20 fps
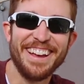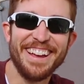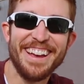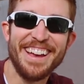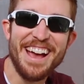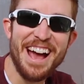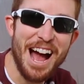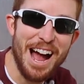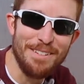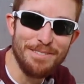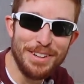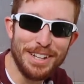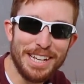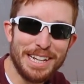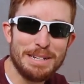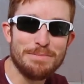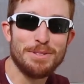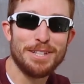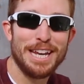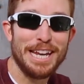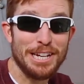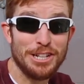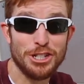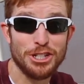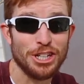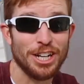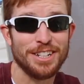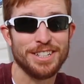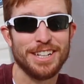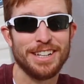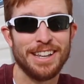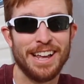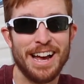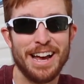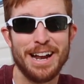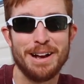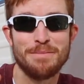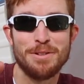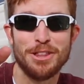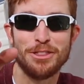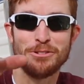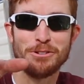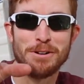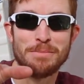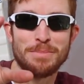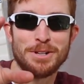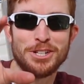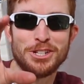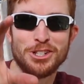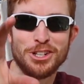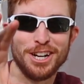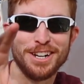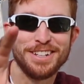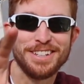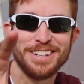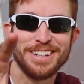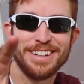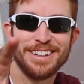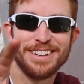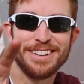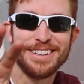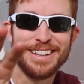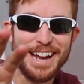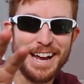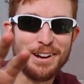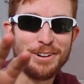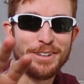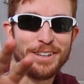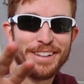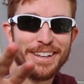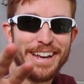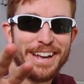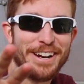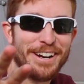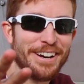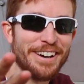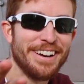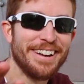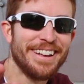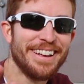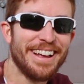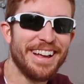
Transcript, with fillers: I feel like I'm saying shunt a lot. I'm gonna throw up a shunt calculator